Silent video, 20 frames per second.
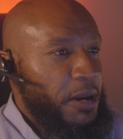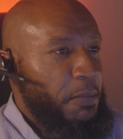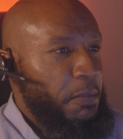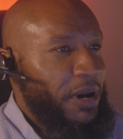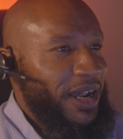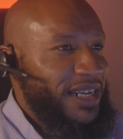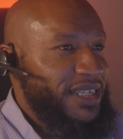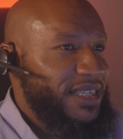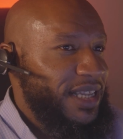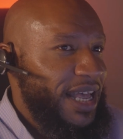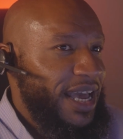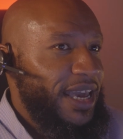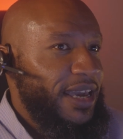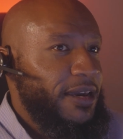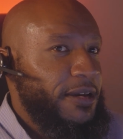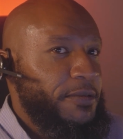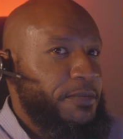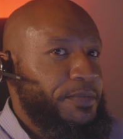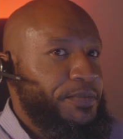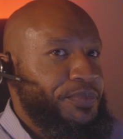But it's
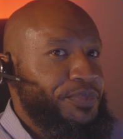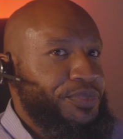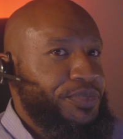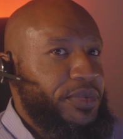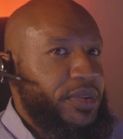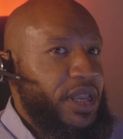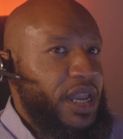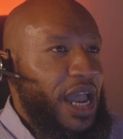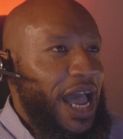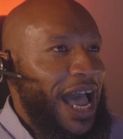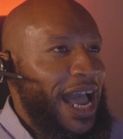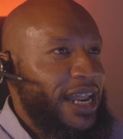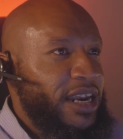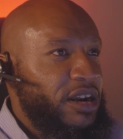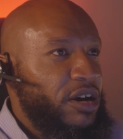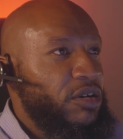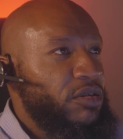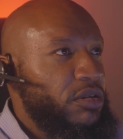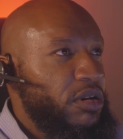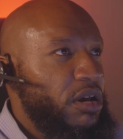like, I
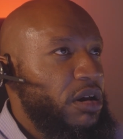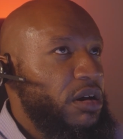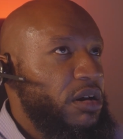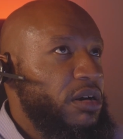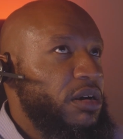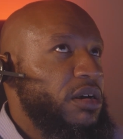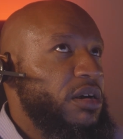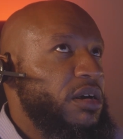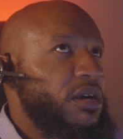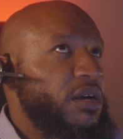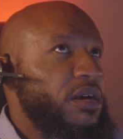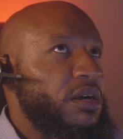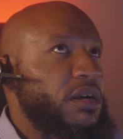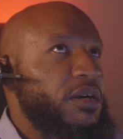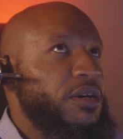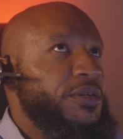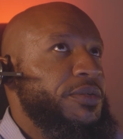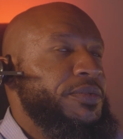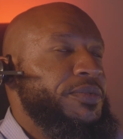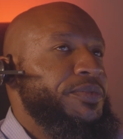no
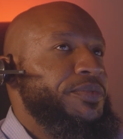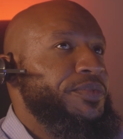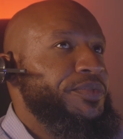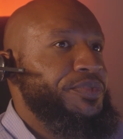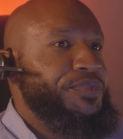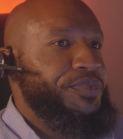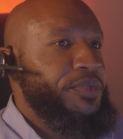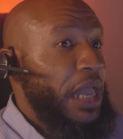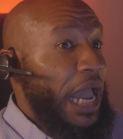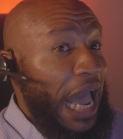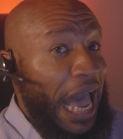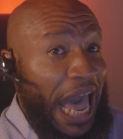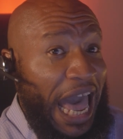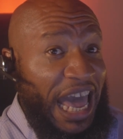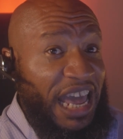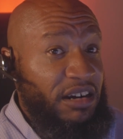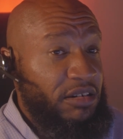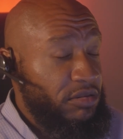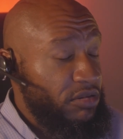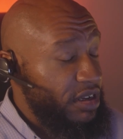longer,
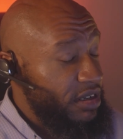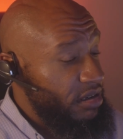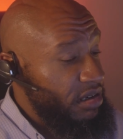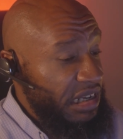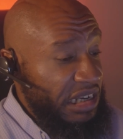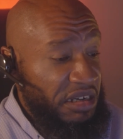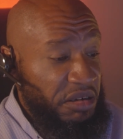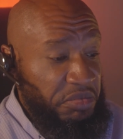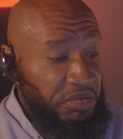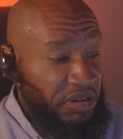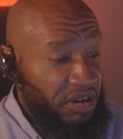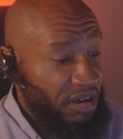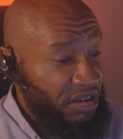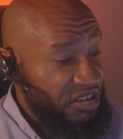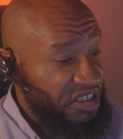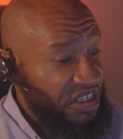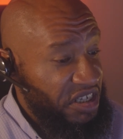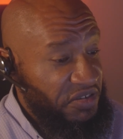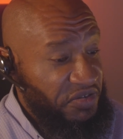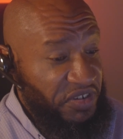I don't need to put on
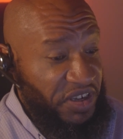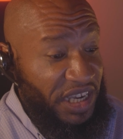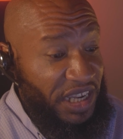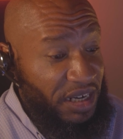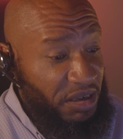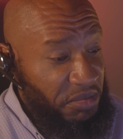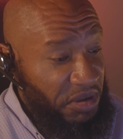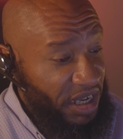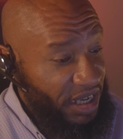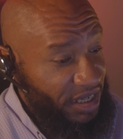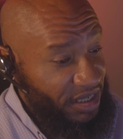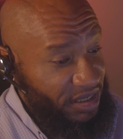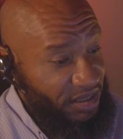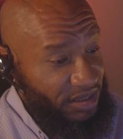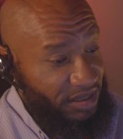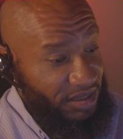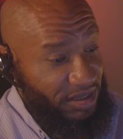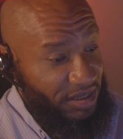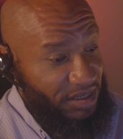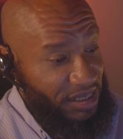shit for anybody.
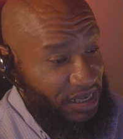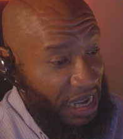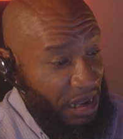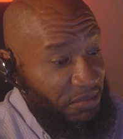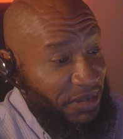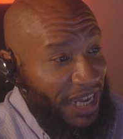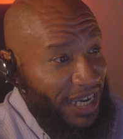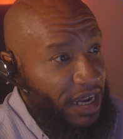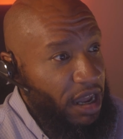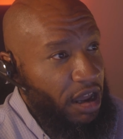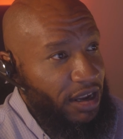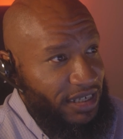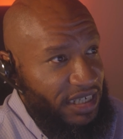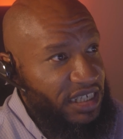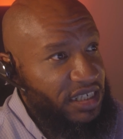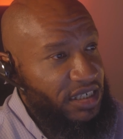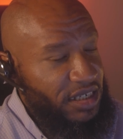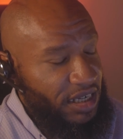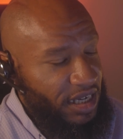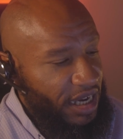I'm like
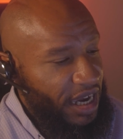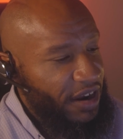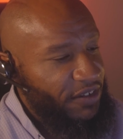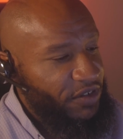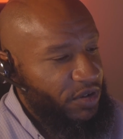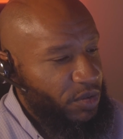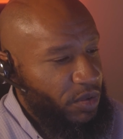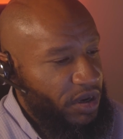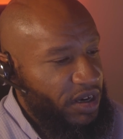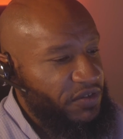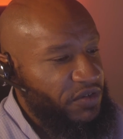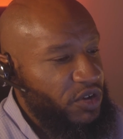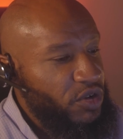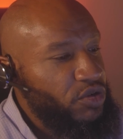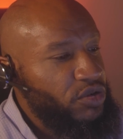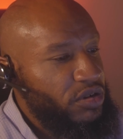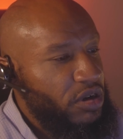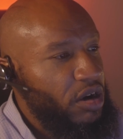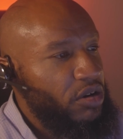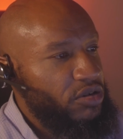auditioning everyone. If you
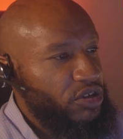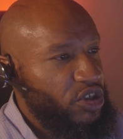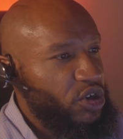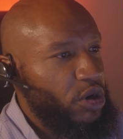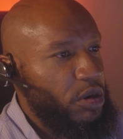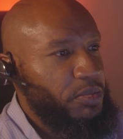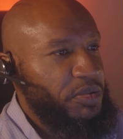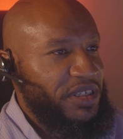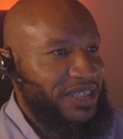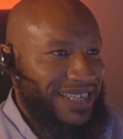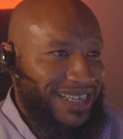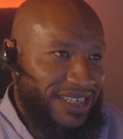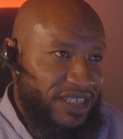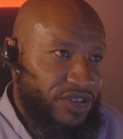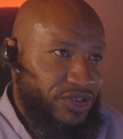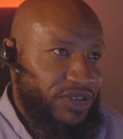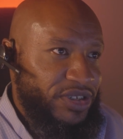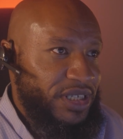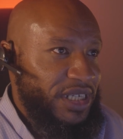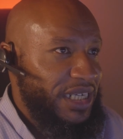don't show up as
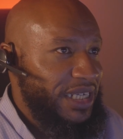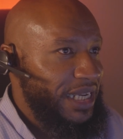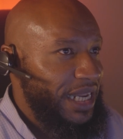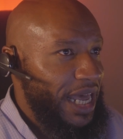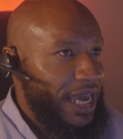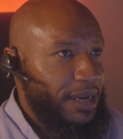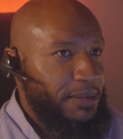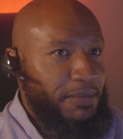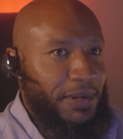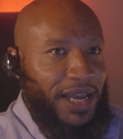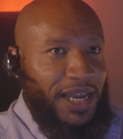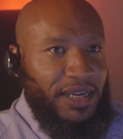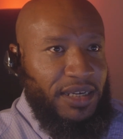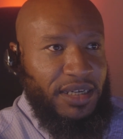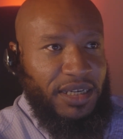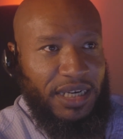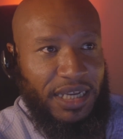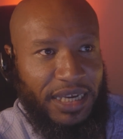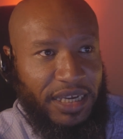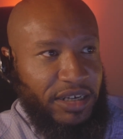interesting,
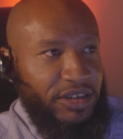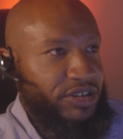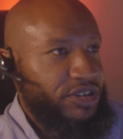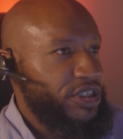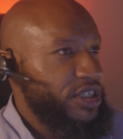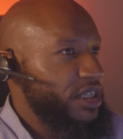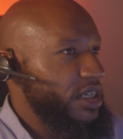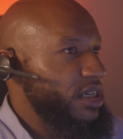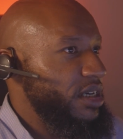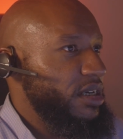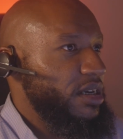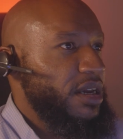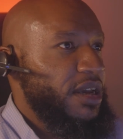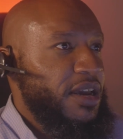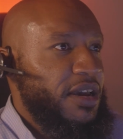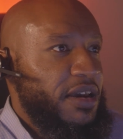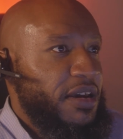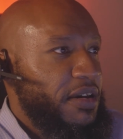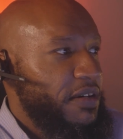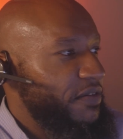like-minded, energy,
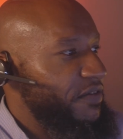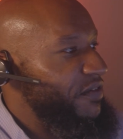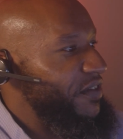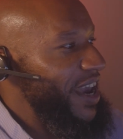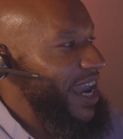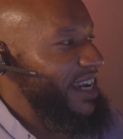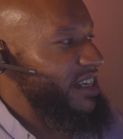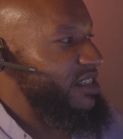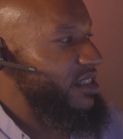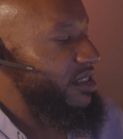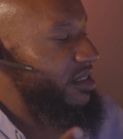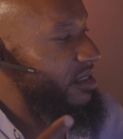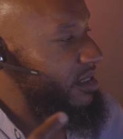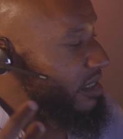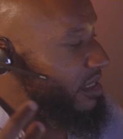fashion,